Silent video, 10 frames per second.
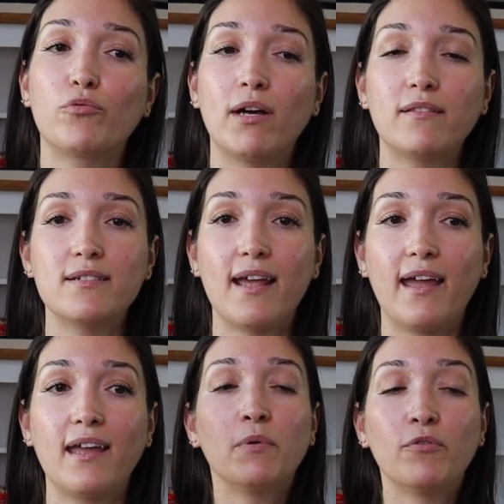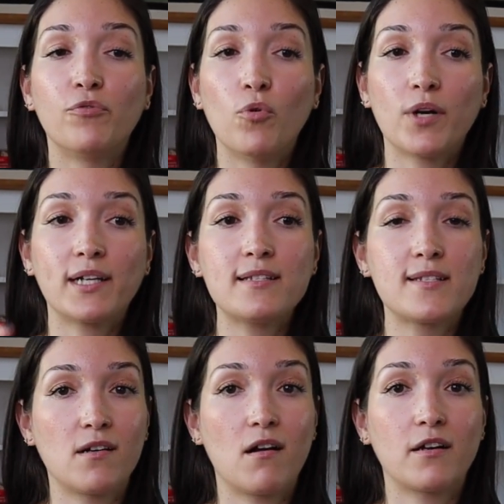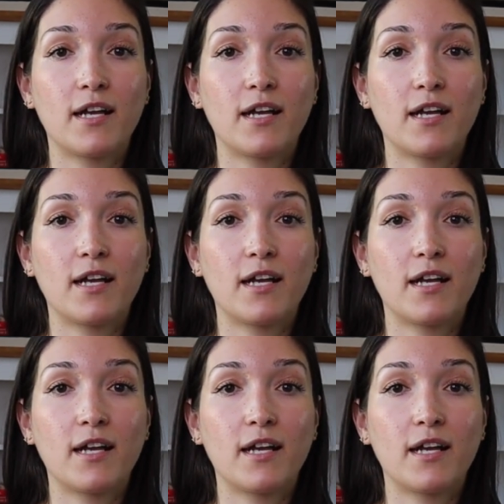throughout the day, before it gets dark,